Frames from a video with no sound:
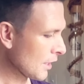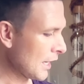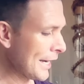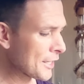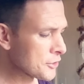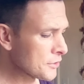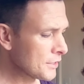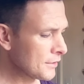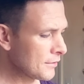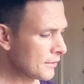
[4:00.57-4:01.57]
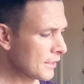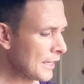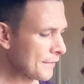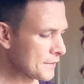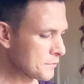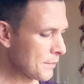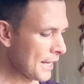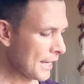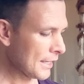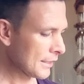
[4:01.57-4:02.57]
I actually got this
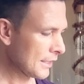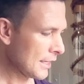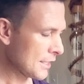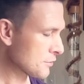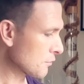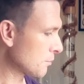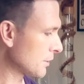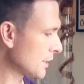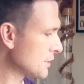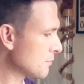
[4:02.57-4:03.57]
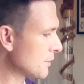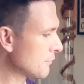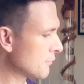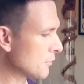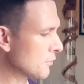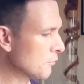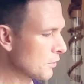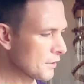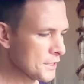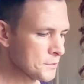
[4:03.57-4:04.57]
bag as a replacement for
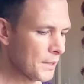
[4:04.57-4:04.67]
one of these